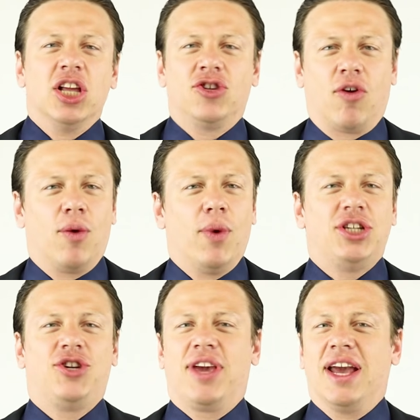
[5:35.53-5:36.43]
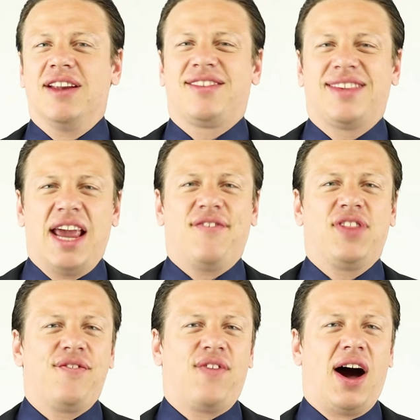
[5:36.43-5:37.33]
during which you can
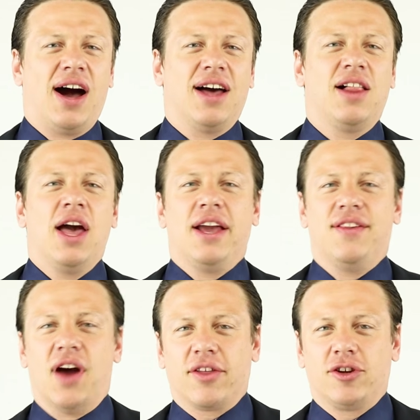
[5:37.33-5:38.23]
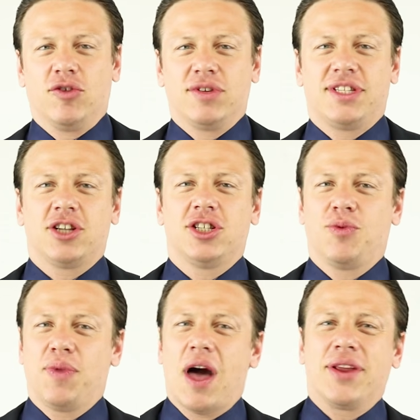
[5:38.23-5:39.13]
safely file in other jurisdictions
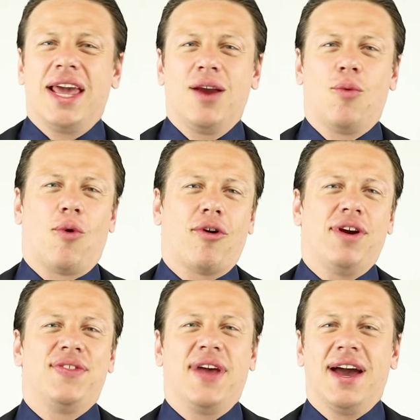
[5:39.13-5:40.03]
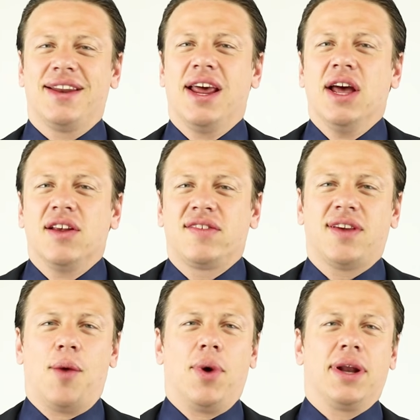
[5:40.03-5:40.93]
without getting worried that
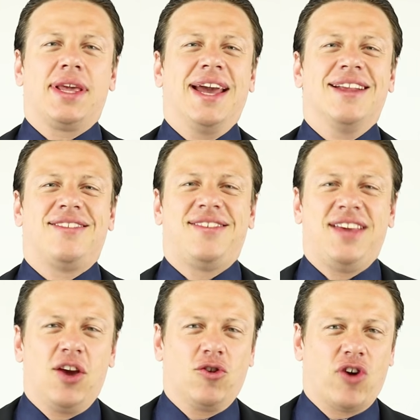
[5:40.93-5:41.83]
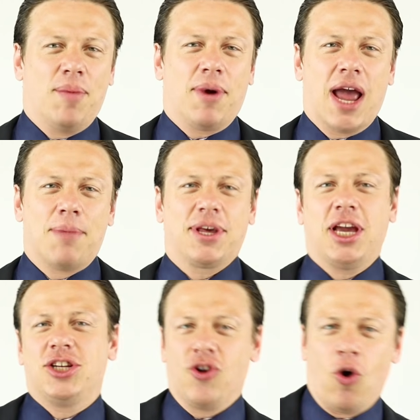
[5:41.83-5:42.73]
someone can see your trademark
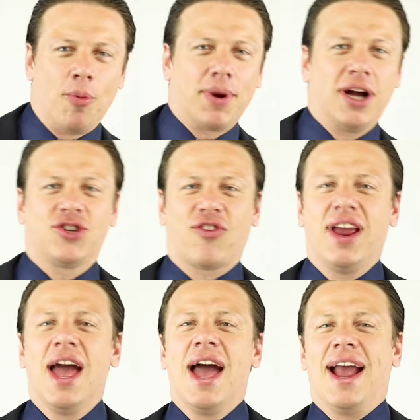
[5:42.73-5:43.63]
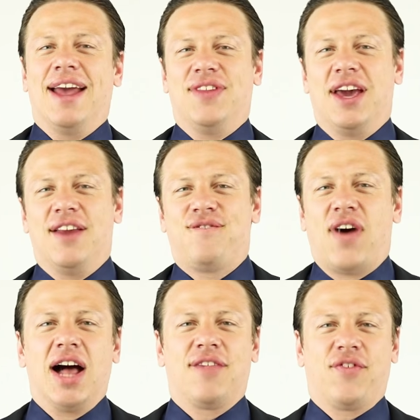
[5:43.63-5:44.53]
application in your home country and then
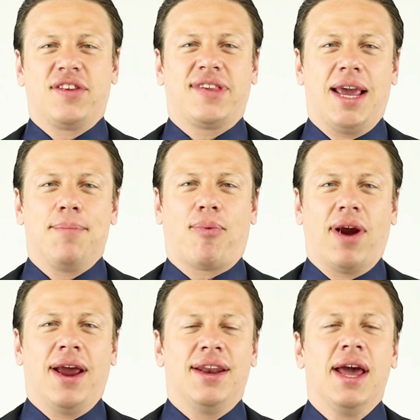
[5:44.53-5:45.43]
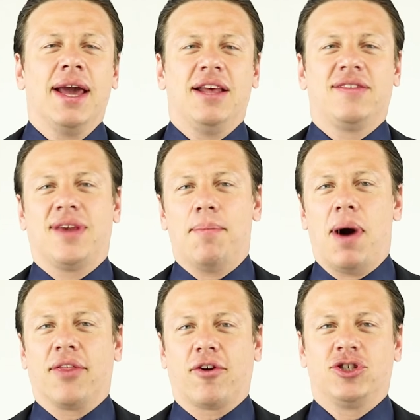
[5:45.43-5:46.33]
file for the same brand in some
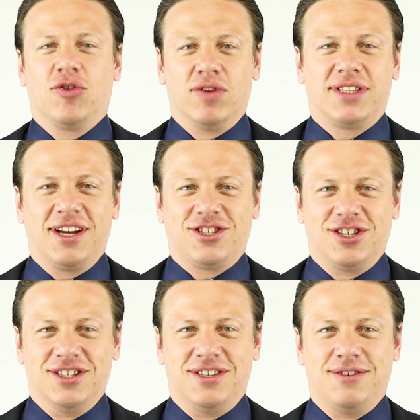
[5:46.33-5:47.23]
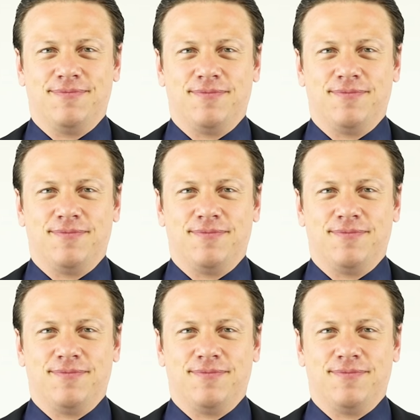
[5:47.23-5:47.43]
other jurisdictions.